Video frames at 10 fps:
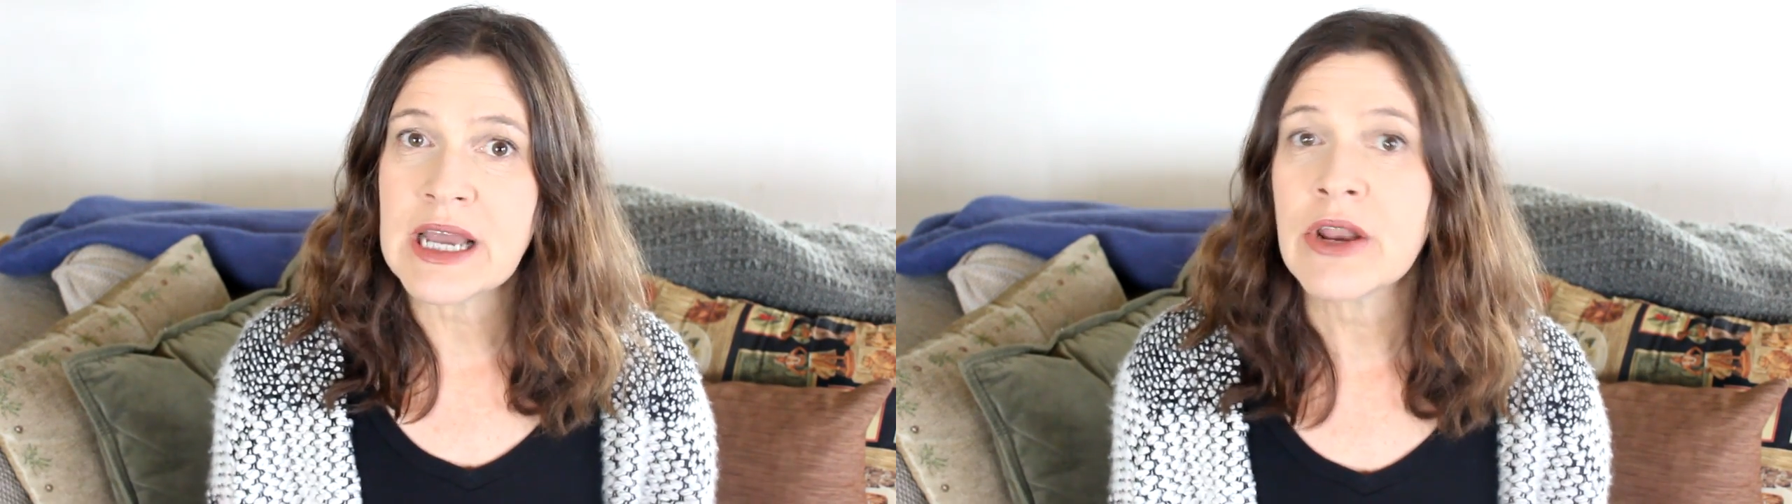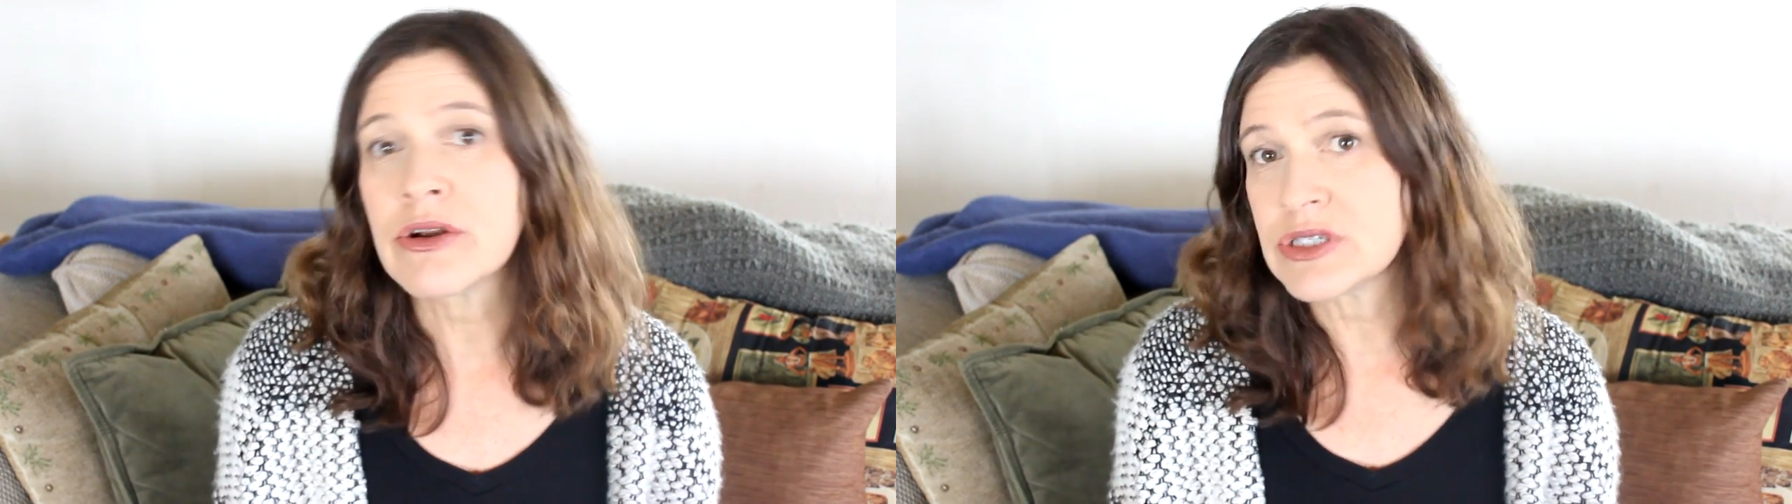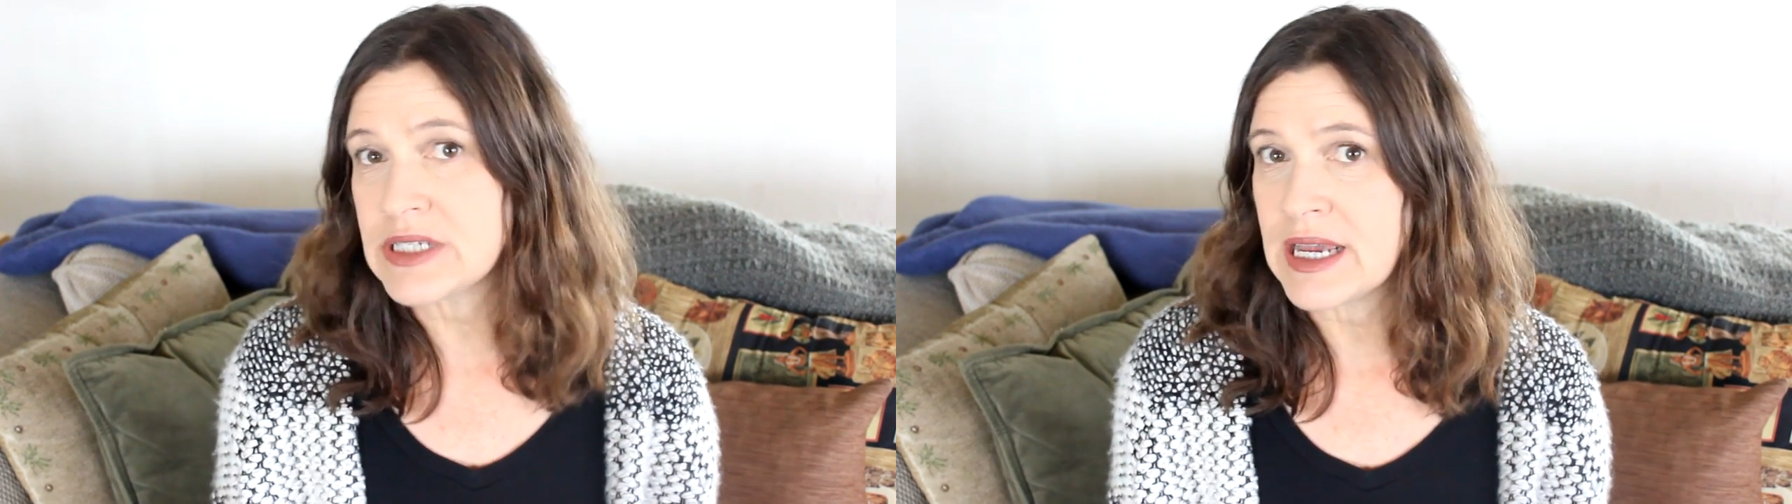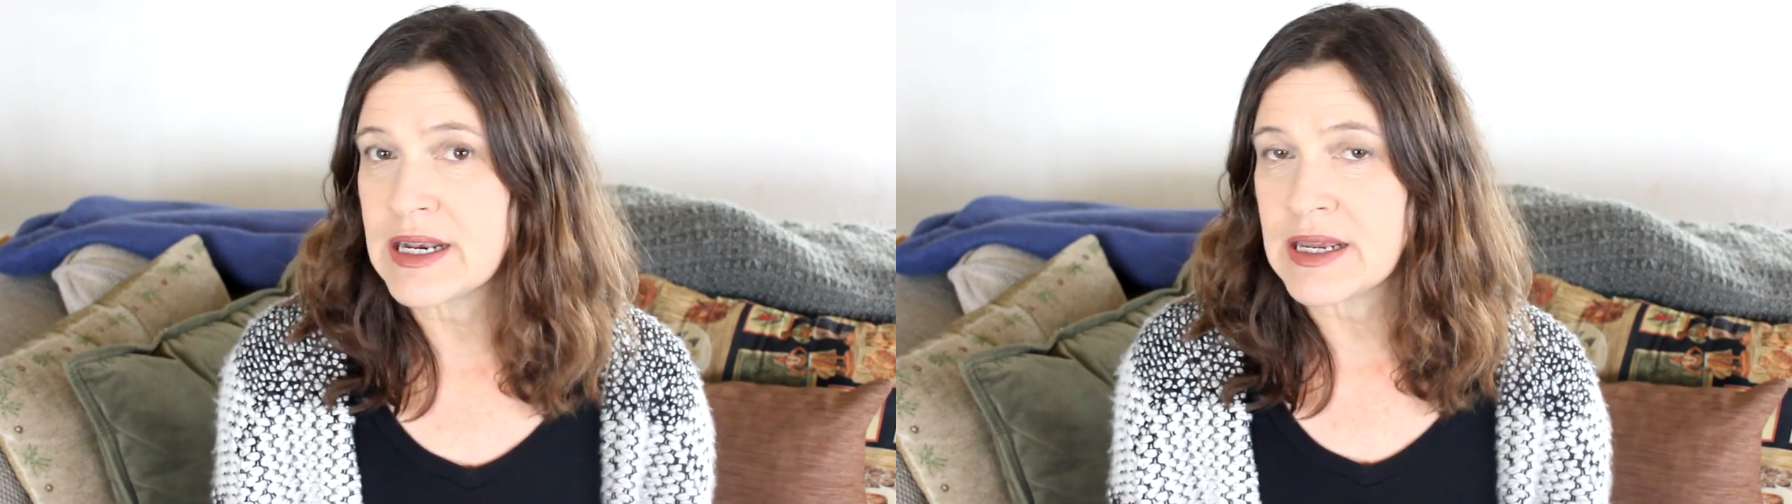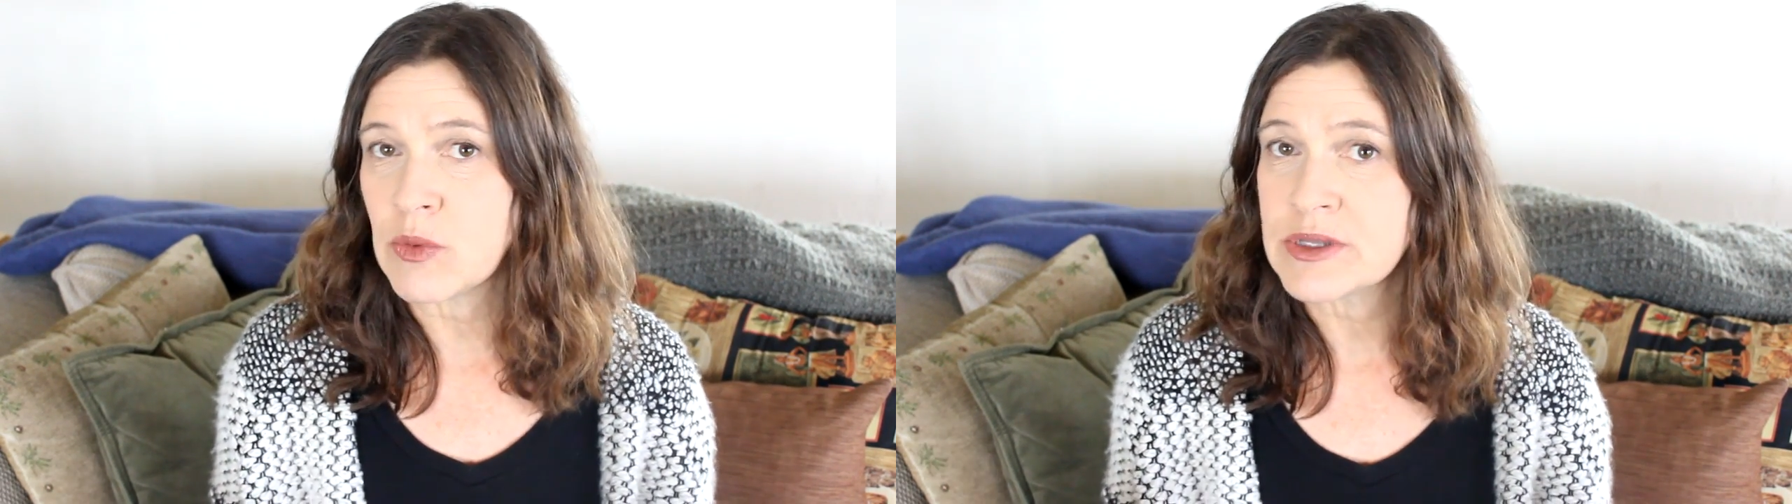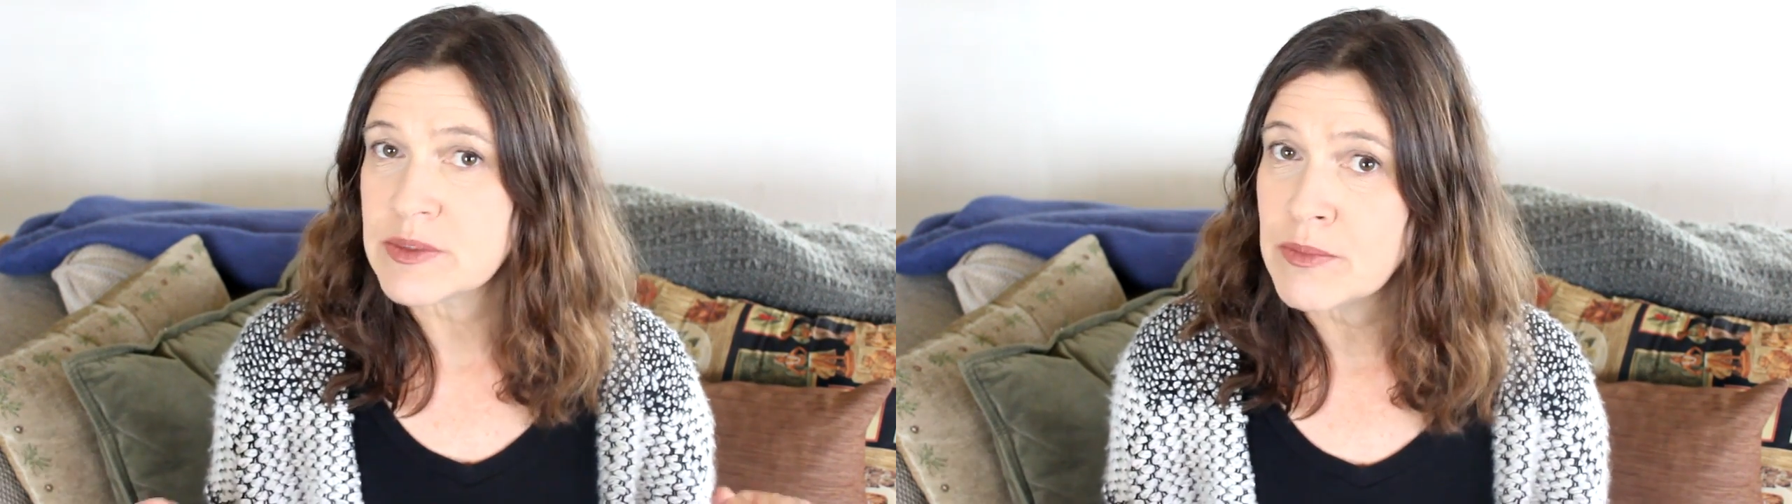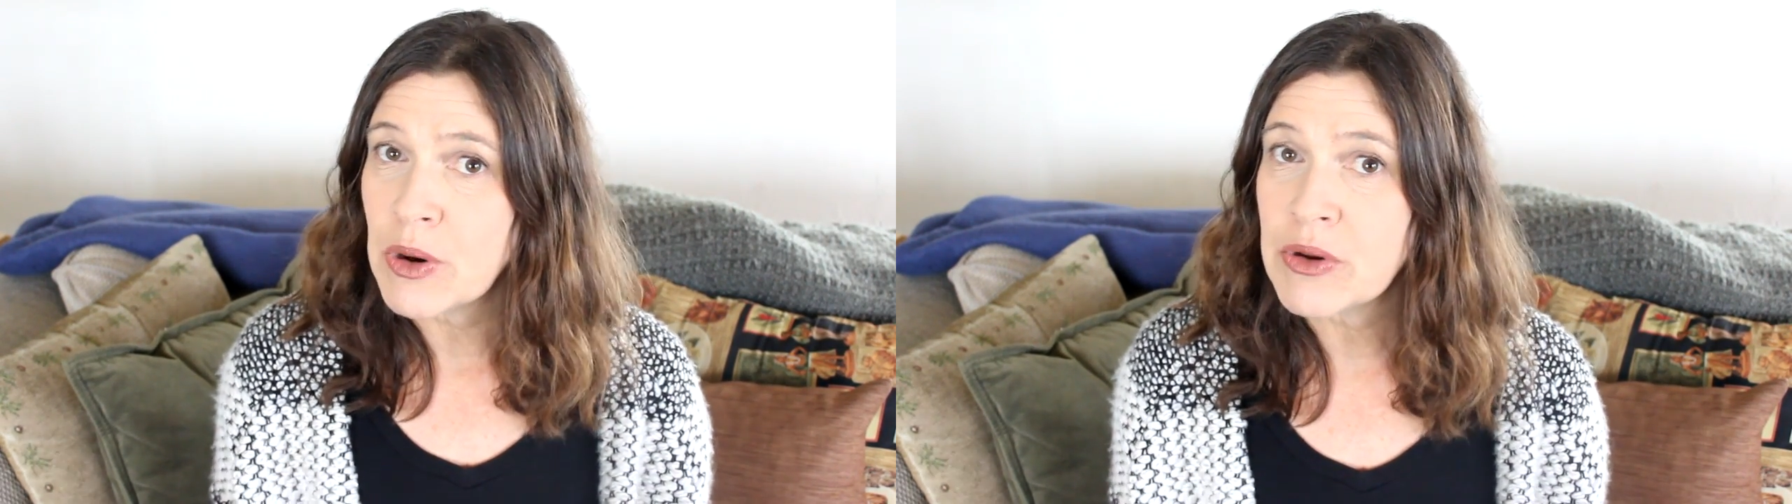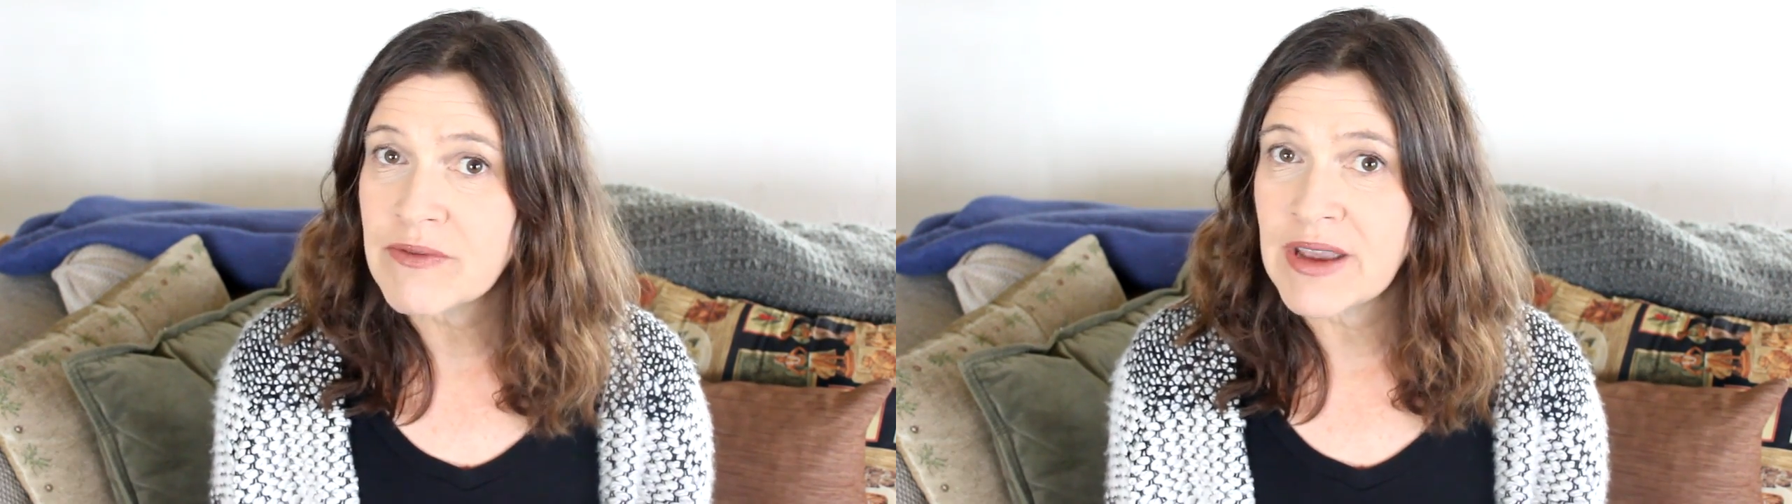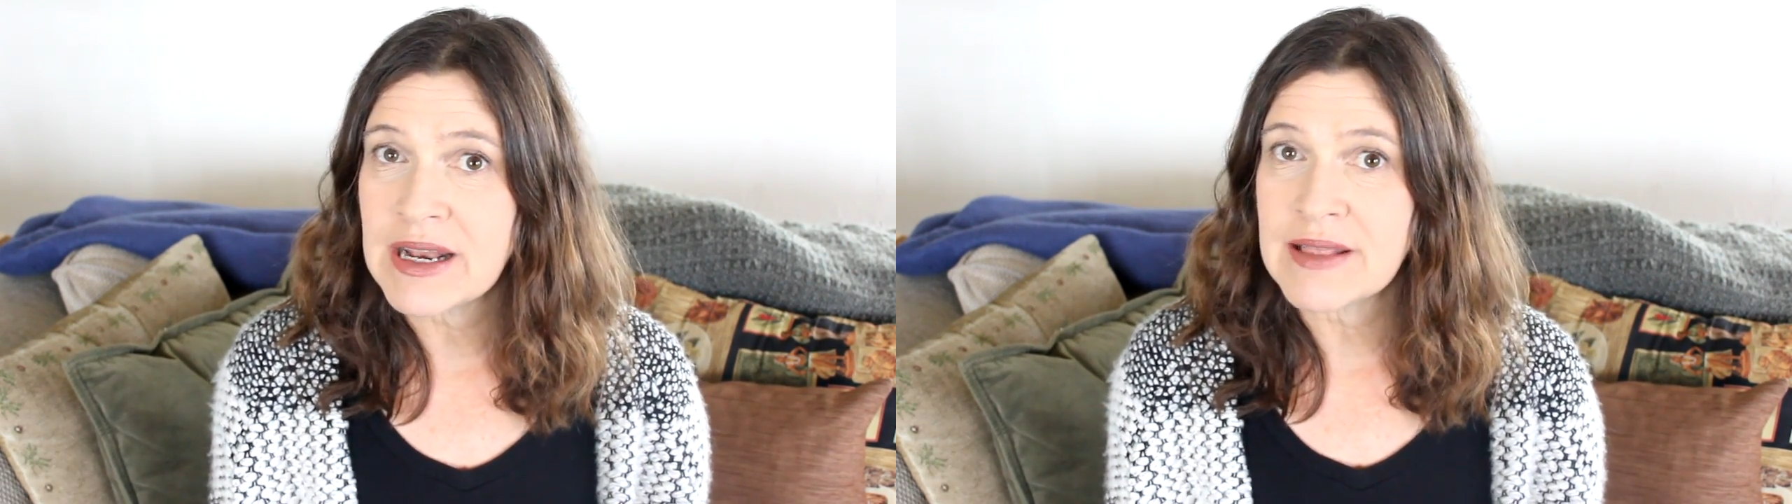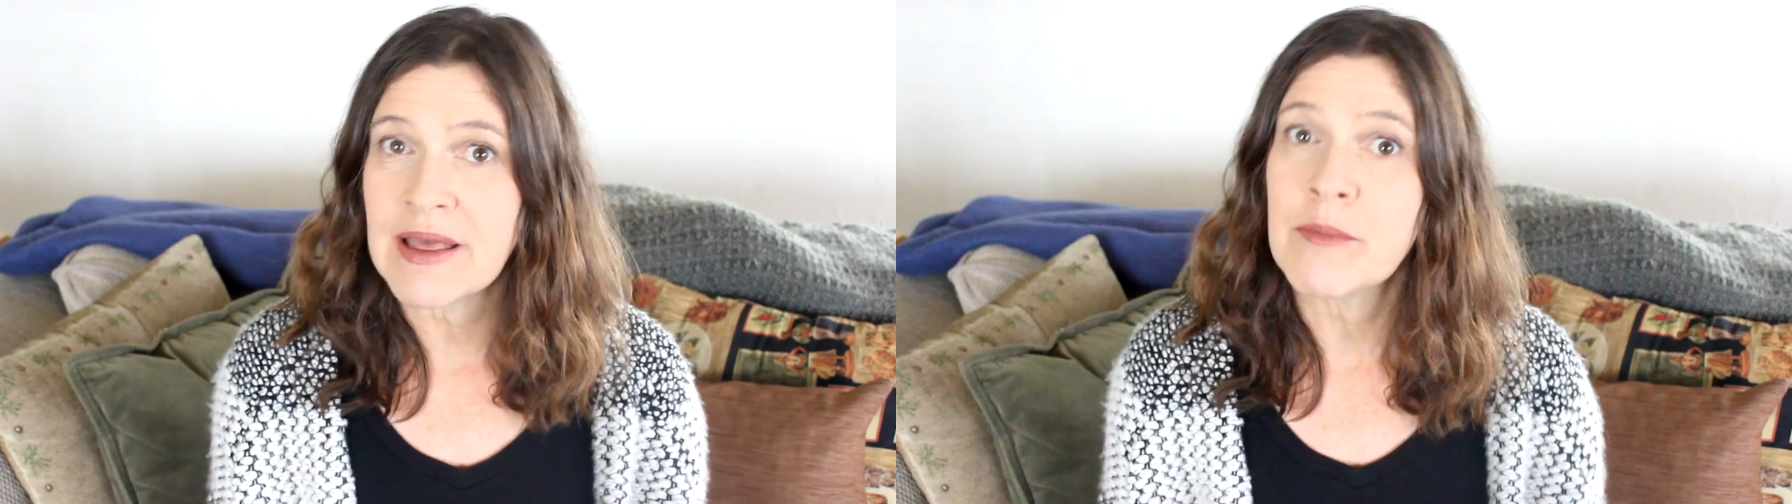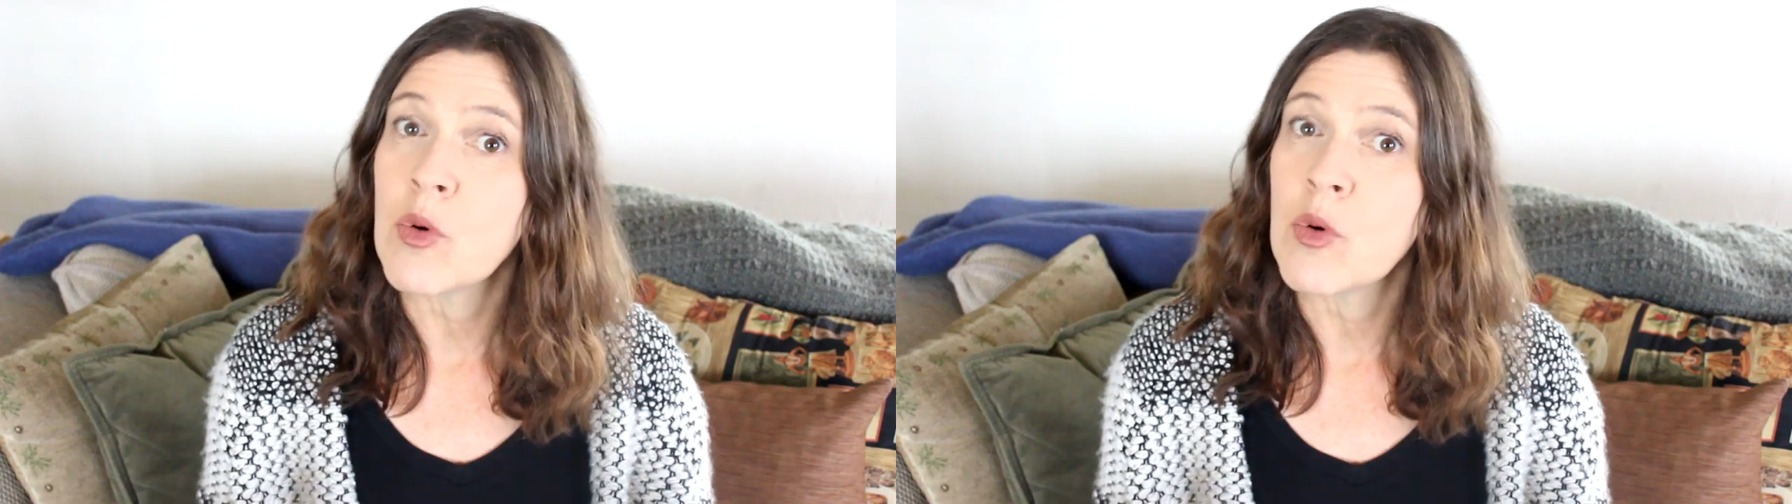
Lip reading: understanding what's motivating them,